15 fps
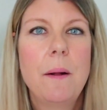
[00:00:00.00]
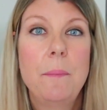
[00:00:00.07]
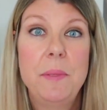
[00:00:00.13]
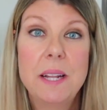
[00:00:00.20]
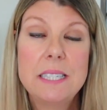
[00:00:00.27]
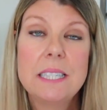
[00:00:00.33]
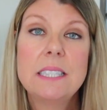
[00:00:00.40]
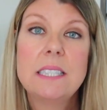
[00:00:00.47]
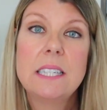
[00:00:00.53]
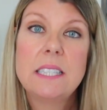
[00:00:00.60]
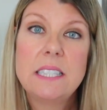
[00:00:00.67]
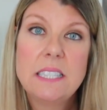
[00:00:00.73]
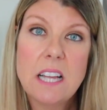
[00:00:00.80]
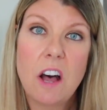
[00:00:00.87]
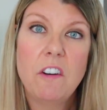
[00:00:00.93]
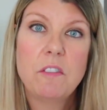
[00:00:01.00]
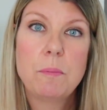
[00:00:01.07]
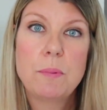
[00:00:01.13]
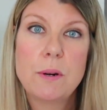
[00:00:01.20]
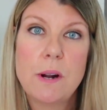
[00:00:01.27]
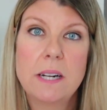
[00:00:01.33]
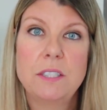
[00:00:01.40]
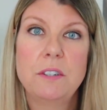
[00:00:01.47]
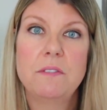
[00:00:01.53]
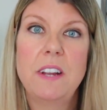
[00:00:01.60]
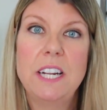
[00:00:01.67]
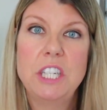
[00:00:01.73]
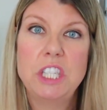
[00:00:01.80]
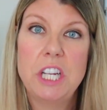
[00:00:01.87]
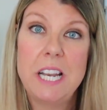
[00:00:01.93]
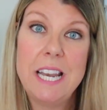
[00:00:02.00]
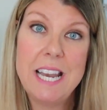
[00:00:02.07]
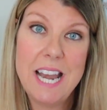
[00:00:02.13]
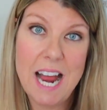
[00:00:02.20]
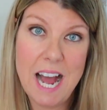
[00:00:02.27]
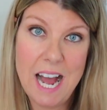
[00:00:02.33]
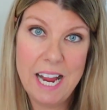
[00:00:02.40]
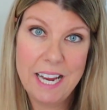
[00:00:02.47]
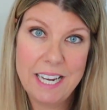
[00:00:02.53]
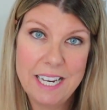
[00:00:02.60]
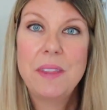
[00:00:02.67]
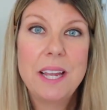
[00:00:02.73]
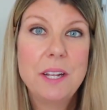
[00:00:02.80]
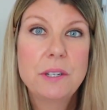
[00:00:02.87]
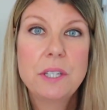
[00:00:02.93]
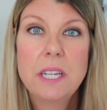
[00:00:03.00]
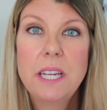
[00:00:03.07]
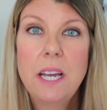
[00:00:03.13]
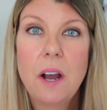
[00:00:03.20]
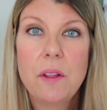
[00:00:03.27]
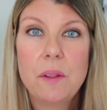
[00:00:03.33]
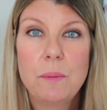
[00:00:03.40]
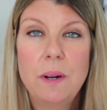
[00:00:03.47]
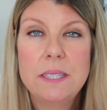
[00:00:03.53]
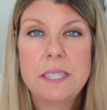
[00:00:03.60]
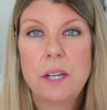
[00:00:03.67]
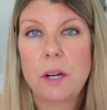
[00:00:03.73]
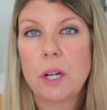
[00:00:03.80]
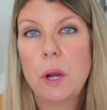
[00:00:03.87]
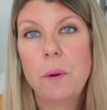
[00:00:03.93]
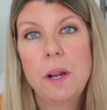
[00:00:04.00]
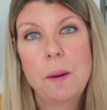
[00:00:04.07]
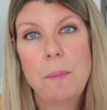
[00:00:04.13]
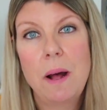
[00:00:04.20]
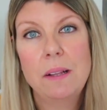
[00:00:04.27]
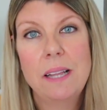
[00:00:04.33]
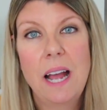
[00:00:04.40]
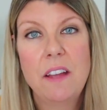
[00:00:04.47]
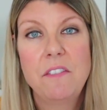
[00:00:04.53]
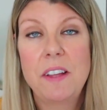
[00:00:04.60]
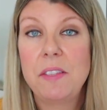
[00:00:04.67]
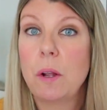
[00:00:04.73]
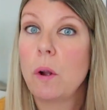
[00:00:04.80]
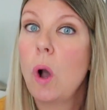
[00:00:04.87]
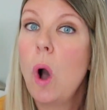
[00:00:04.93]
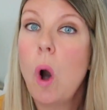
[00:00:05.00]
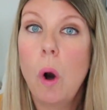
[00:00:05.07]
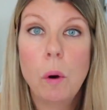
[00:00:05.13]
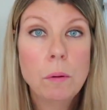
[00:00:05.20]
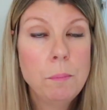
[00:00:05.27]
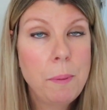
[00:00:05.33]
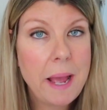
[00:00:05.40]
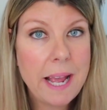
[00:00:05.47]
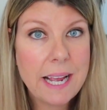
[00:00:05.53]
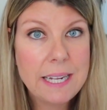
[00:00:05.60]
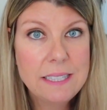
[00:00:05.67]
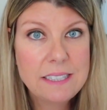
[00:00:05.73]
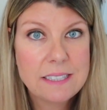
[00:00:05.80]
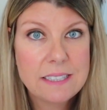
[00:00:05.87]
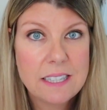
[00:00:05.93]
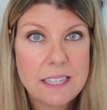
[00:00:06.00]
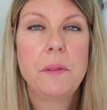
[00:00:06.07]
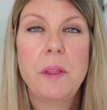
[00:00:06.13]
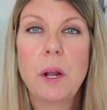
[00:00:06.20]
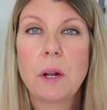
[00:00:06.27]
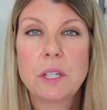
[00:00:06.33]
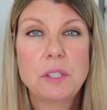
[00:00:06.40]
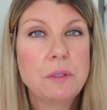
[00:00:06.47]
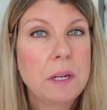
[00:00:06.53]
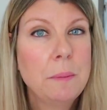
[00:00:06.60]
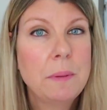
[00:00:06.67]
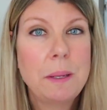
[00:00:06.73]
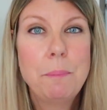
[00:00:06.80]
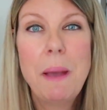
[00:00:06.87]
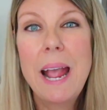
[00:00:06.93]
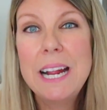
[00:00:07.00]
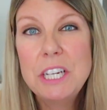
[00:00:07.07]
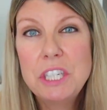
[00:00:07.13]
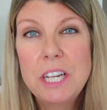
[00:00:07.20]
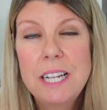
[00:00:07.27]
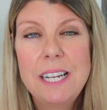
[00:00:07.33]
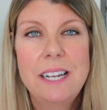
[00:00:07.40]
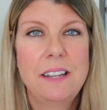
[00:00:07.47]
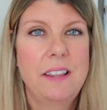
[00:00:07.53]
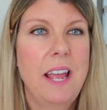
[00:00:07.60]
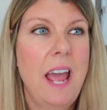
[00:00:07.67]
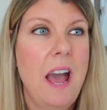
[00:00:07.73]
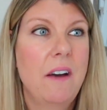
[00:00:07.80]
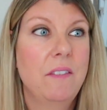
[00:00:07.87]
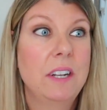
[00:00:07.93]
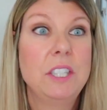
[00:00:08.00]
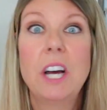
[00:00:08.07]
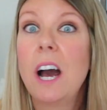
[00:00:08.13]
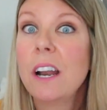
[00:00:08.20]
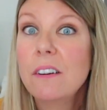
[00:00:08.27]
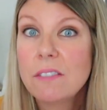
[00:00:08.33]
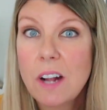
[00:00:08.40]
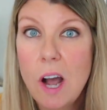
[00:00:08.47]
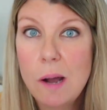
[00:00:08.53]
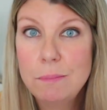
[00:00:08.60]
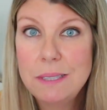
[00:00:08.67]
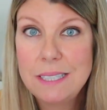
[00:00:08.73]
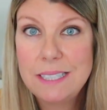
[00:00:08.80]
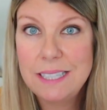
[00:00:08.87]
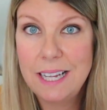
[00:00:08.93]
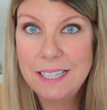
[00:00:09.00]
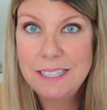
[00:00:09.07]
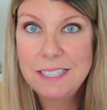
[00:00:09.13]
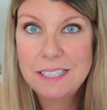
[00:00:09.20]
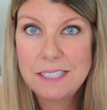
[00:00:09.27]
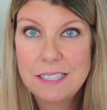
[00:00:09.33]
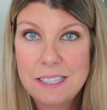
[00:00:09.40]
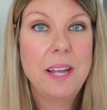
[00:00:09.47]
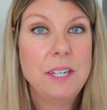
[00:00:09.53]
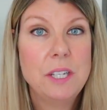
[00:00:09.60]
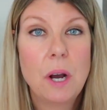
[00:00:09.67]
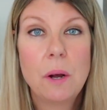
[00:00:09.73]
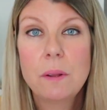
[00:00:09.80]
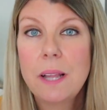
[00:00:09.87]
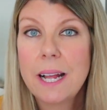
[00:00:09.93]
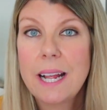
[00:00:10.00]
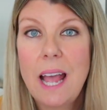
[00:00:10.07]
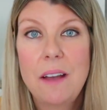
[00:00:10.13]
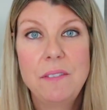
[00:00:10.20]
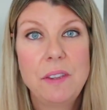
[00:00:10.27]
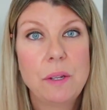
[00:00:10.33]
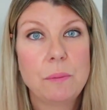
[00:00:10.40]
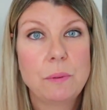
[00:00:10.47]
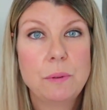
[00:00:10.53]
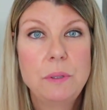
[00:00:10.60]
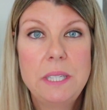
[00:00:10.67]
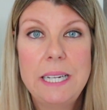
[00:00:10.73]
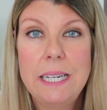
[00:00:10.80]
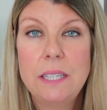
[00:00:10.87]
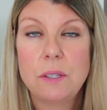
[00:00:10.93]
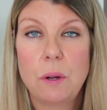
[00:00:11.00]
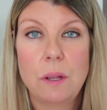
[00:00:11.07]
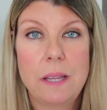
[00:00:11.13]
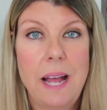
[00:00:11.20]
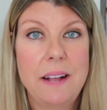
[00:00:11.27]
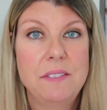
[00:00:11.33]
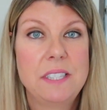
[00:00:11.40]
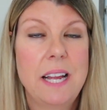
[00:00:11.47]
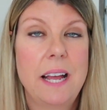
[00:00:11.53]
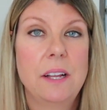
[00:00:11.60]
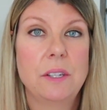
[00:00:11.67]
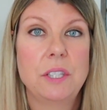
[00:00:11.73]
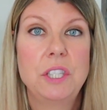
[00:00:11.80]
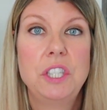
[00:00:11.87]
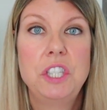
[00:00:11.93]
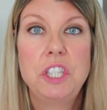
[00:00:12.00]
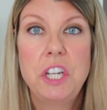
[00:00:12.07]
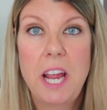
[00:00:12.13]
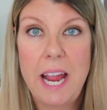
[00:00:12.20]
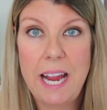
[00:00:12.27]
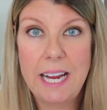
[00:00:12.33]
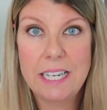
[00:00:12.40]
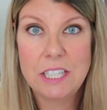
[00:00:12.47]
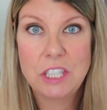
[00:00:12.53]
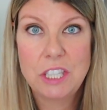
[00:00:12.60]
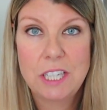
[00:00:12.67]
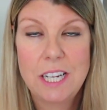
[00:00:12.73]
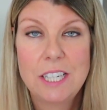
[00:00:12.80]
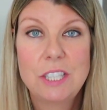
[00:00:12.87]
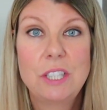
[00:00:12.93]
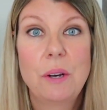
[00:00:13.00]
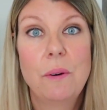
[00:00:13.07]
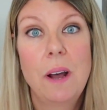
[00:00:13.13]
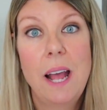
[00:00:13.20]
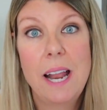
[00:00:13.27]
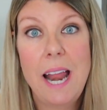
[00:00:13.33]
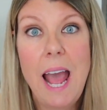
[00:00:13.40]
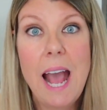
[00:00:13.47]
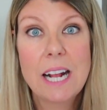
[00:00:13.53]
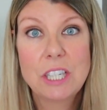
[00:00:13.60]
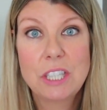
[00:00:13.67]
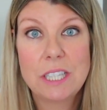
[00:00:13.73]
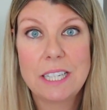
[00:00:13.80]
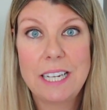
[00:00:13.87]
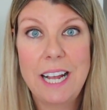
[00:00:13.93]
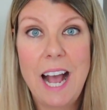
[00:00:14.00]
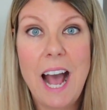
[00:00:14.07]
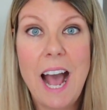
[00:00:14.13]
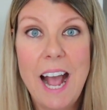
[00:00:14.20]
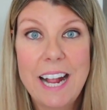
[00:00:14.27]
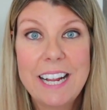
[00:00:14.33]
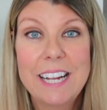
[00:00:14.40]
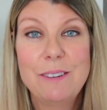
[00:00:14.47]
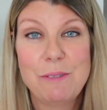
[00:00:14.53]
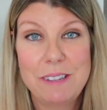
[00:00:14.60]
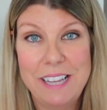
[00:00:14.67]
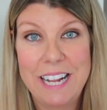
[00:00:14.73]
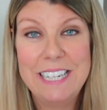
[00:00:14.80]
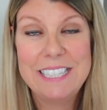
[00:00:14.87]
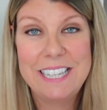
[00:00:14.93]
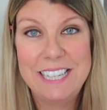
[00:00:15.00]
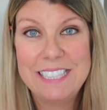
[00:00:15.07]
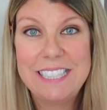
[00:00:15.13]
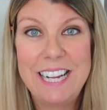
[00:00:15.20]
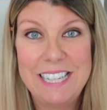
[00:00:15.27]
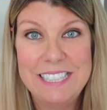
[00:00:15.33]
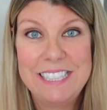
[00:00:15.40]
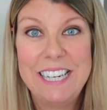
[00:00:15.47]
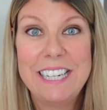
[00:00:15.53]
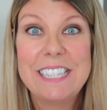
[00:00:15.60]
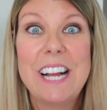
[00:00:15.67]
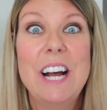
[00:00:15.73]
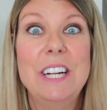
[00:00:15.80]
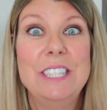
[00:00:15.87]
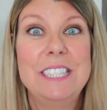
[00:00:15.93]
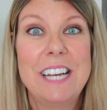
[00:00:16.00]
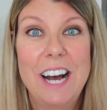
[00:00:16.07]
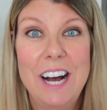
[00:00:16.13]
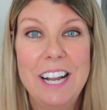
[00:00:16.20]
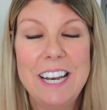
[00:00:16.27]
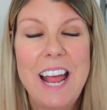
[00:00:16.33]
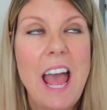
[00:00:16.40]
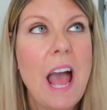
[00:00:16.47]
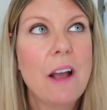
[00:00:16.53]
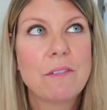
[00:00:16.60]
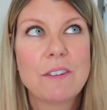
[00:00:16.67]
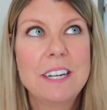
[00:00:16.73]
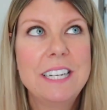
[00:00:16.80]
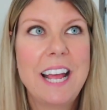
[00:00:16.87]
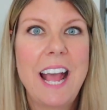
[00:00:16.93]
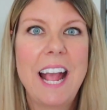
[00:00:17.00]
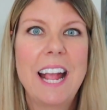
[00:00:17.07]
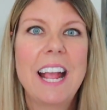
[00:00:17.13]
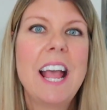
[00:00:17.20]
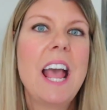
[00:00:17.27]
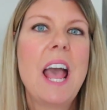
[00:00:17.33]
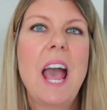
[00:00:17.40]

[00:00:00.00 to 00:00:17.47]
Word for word: This is the self-preservation 9. They usually are the ones that are going about life at their own pace. They're extremely patient. They have a ton of common sense. They don't like having their routines or lifestyles change. So, and actually, I can relate to this instinct a ton. Every day